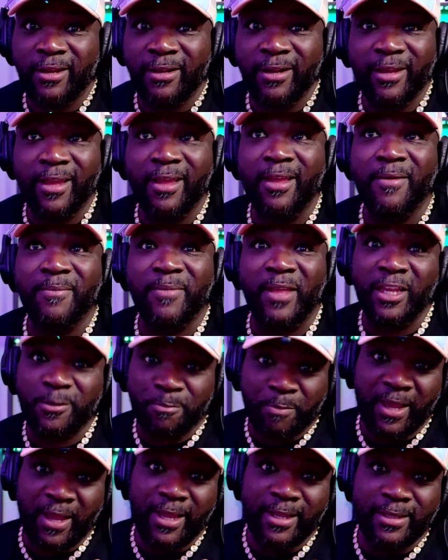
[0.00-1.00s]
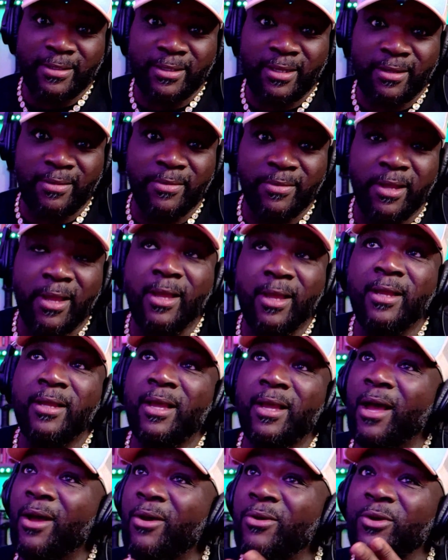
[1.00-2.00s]
Look at him. His pants up.
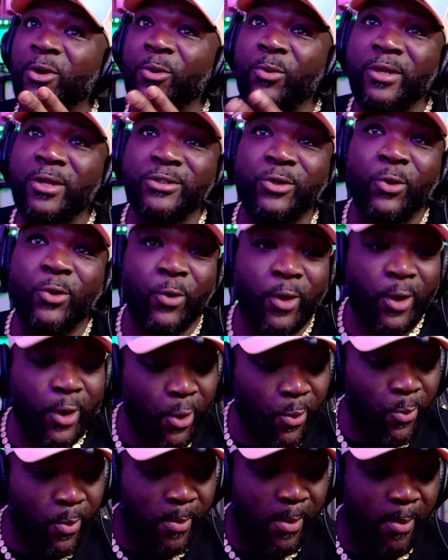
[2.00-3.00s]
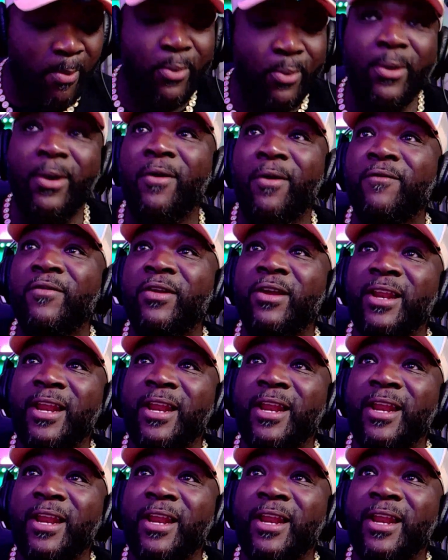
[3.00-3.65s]
I don't know what's going on with my boy over there.